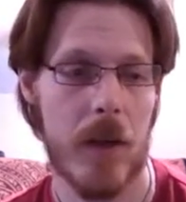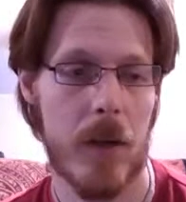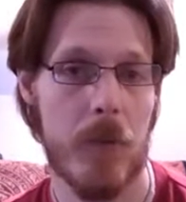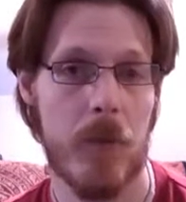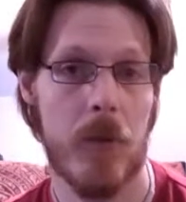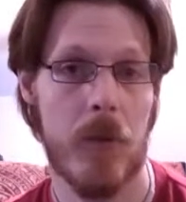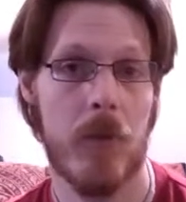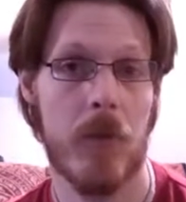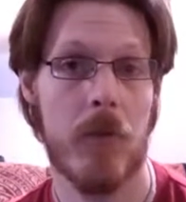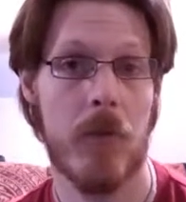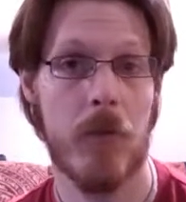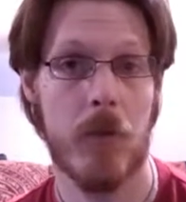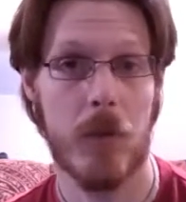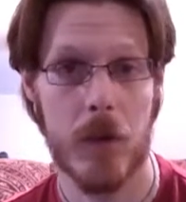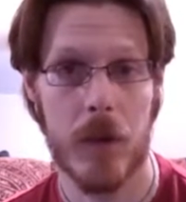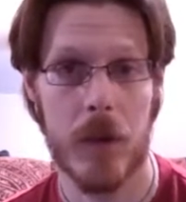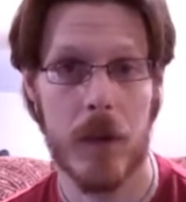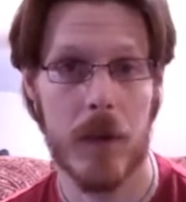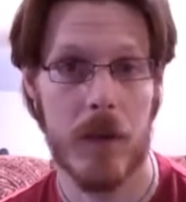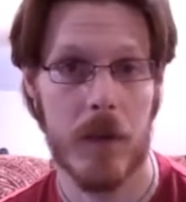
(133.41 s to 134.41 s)
And so I end
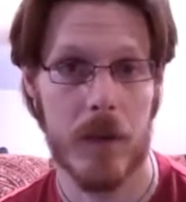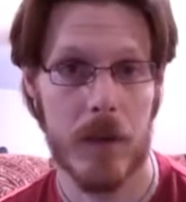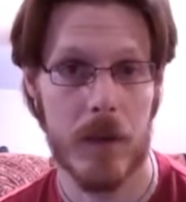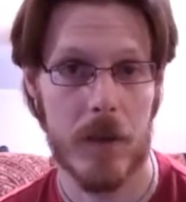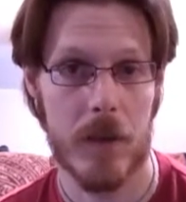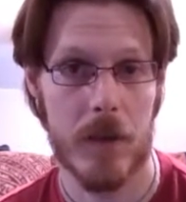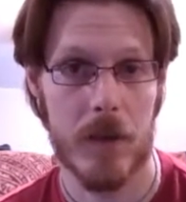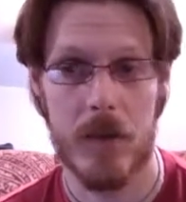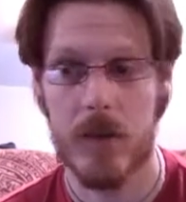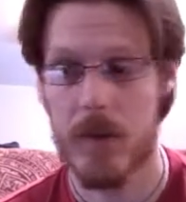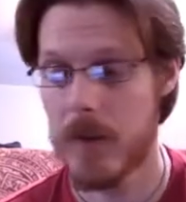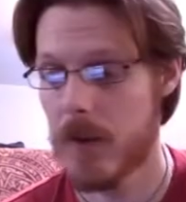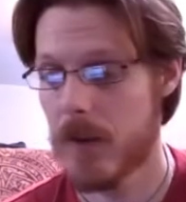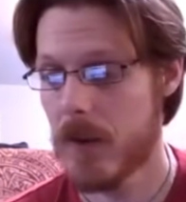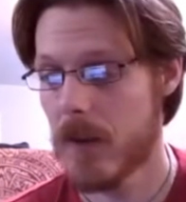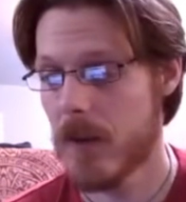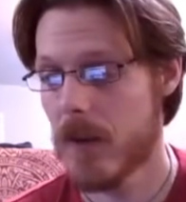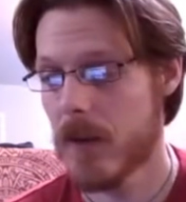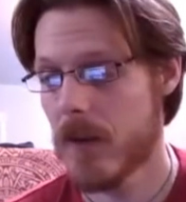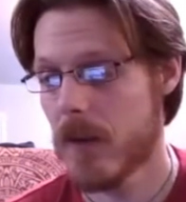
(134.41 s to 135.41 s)
up just avoiding
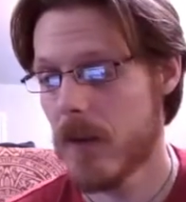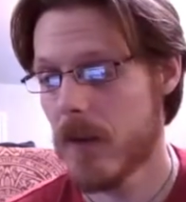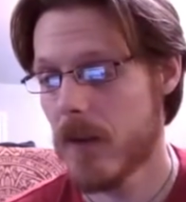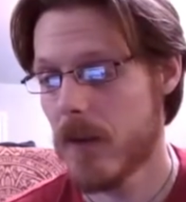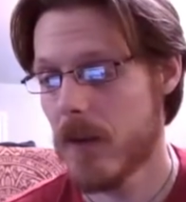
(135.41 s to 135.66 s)
things.